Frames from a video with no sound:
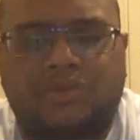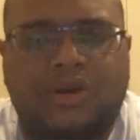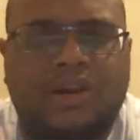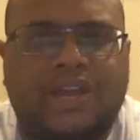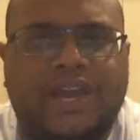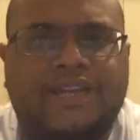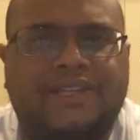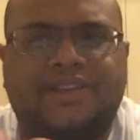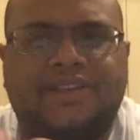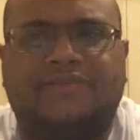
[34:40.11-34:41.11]

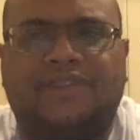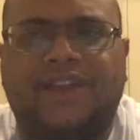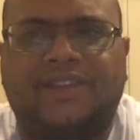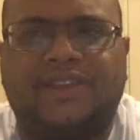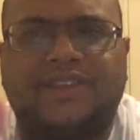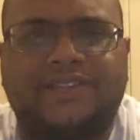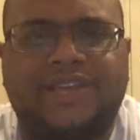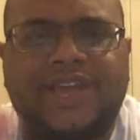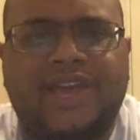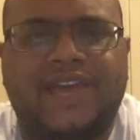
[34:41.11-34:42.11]
broadcasts stuff like
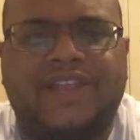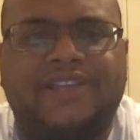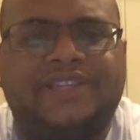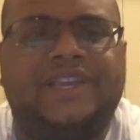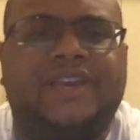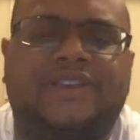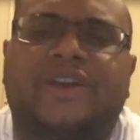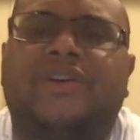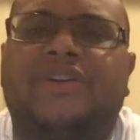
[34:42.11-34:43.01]
this and they see it,